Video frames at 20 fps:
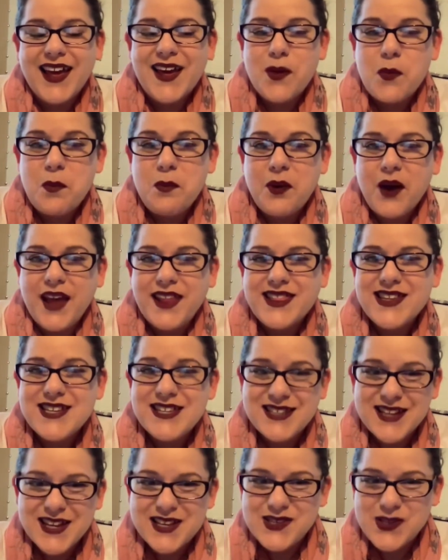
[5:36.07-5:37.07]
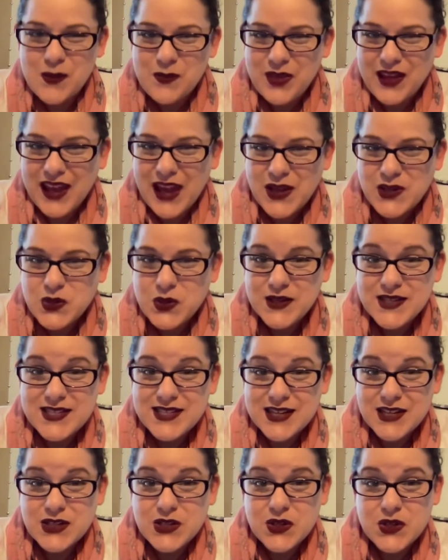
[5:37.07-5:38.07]
But this does something
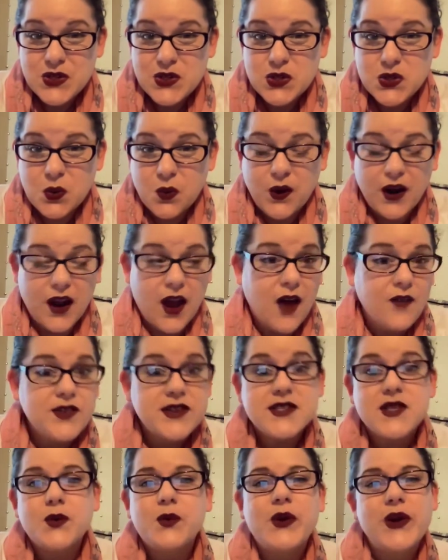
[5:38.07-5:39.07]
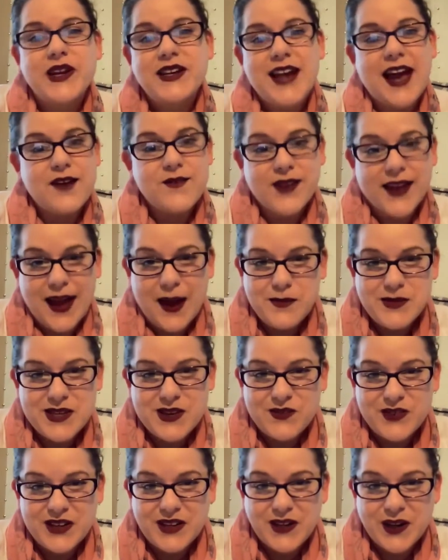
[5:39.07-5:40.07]
interesting to the story. Obviously, we couldn't have the
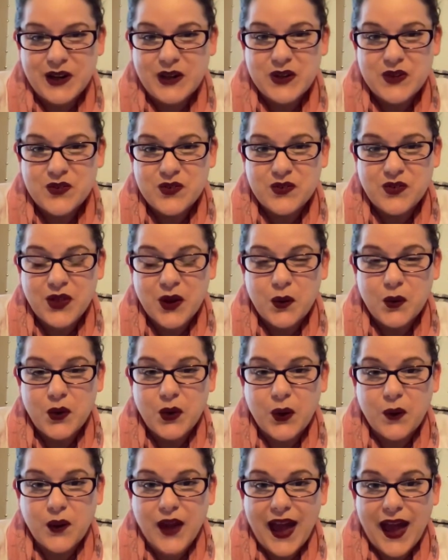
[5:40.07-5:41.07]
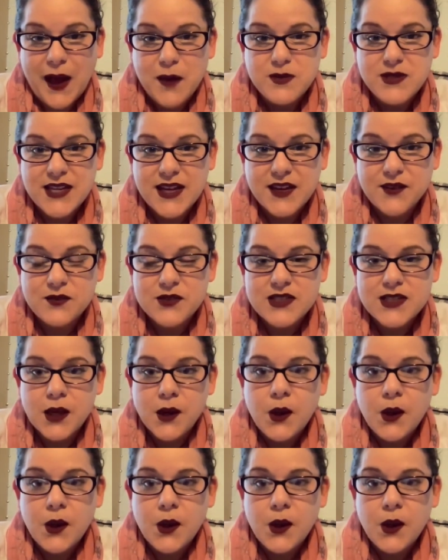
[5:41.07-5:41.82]
captivity narrative if there were no captives.